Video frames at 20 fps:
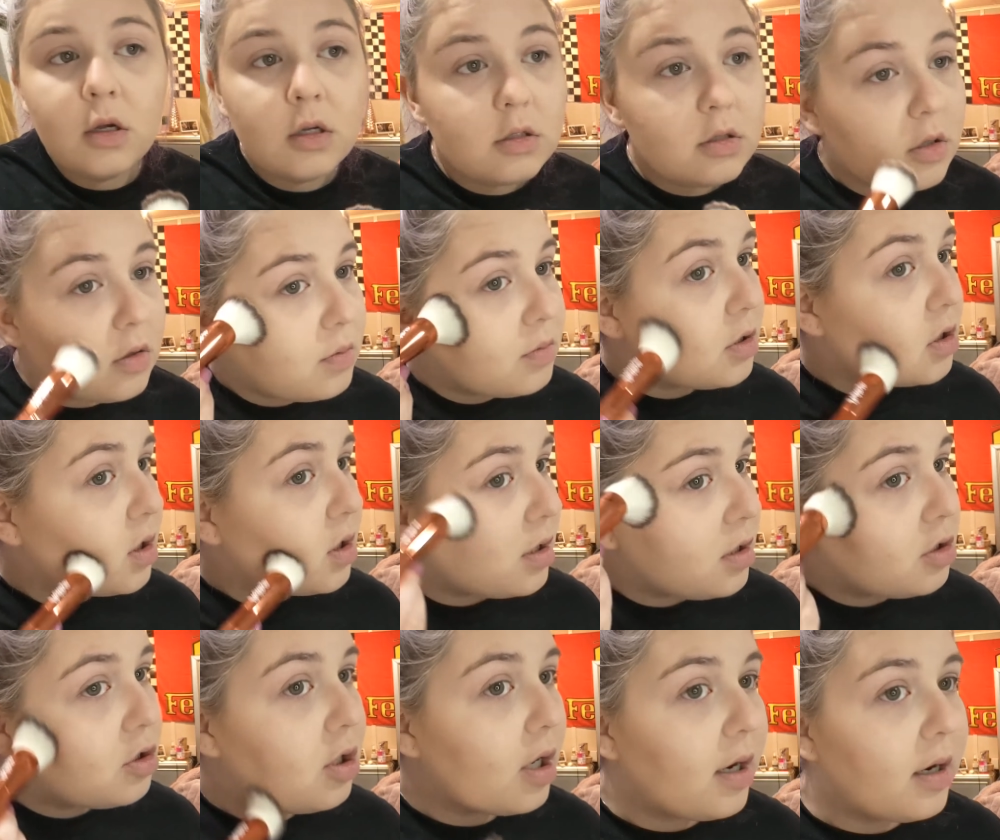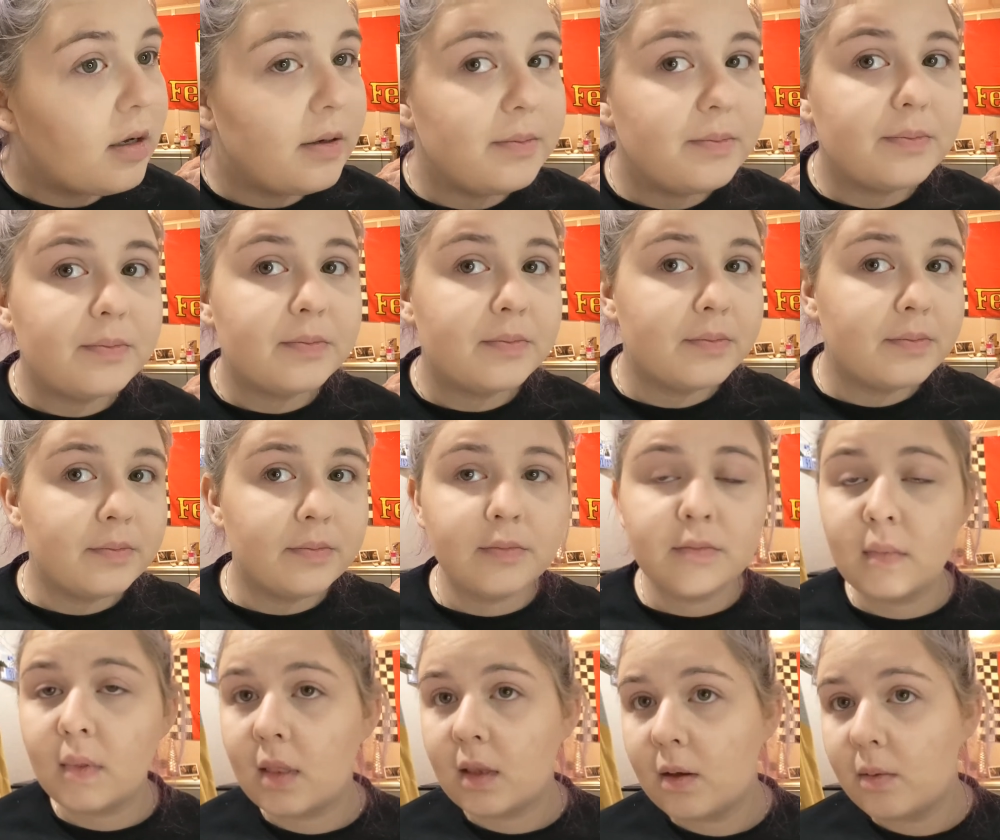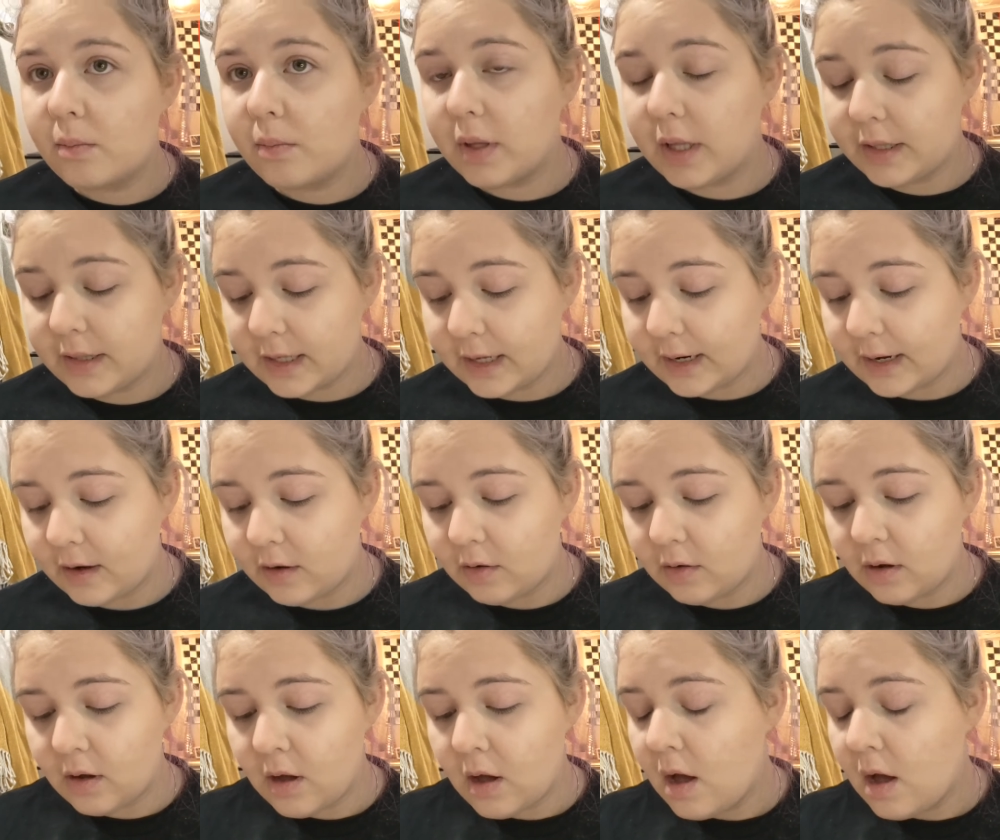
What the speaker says: So I'm just gonna try to blend that out.